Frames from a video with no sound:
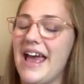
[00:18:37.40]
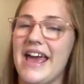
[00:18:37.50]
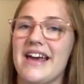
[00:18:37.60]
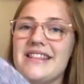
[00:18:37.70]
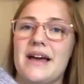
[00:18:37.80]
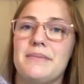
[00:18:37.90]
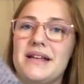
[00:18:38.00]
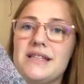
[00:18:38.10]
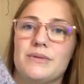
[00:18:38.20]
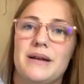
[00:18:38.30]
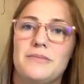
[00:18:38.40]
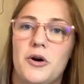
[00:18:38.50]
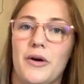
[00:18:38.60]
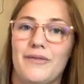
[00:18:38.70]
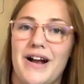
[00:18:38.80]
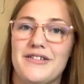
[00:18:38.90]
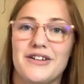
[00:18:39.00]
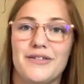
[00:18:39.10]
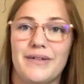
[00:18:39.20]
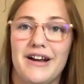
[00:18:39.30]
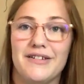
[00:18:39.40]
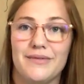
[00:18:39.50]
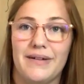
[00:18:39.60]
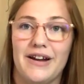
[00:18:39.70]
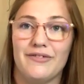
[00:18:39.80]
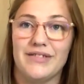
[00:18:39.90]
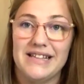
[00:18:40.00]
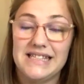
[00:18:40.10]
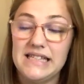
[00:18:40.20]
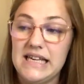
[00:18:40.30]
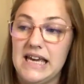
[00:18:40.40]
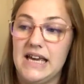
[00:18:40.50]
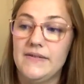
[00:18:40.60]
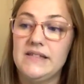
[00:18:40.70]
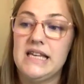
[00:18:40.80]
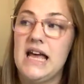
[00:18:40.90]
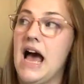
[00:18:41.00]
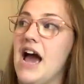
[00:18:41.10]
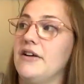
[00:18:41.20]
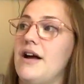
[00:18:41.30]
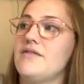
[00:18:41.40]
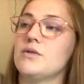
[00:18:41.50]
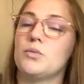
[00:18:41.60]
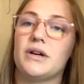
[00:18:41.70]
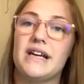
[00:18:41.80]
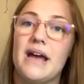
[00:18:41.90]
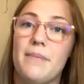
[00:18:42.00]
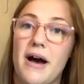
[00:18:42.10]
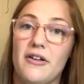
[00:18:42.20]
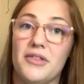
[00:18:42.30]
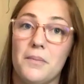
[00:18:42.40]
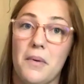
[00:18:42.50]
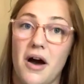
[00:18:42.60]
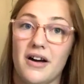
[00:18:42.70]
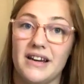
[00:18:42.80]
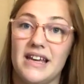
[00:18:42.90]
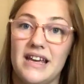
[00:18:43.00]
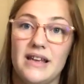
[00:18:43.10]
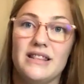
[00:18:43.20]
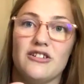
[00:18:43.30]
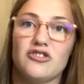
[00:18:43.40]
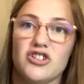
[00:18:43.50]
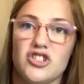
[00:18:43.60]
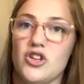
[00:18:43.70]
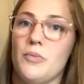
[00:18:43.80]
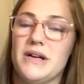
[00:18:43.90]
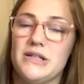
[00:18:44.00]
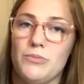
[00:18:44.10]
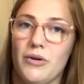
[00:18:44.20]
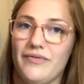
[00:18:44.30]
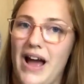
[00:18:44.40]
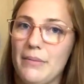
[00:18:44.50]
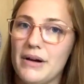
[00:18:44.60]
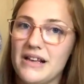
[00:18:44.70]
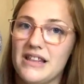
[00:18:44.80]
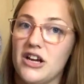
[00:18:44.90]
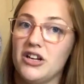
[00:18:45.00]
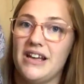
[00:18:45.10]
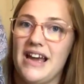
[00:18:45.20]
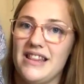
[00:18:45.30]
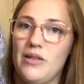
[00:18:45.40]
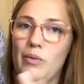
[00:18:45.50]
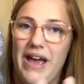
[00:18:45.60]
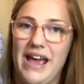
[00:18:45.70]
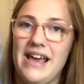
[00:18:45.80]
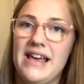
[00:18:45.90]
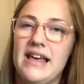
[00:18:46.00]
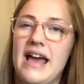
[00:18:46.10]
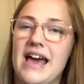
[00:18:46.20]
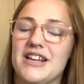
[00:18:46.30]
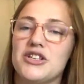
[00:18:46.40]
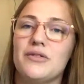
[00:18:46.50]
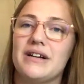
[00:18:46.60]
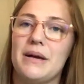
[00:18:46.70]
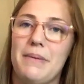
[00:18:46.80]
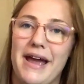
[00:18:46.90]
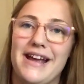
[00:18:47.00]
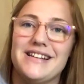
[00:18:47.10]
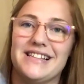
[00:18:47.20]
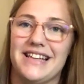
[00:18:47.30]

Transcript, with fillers: And that means when I'm going round and around and round for the sleeves, I don't have to worry about the body. There's just so much more fabric that could get in the way. And it's already a pain to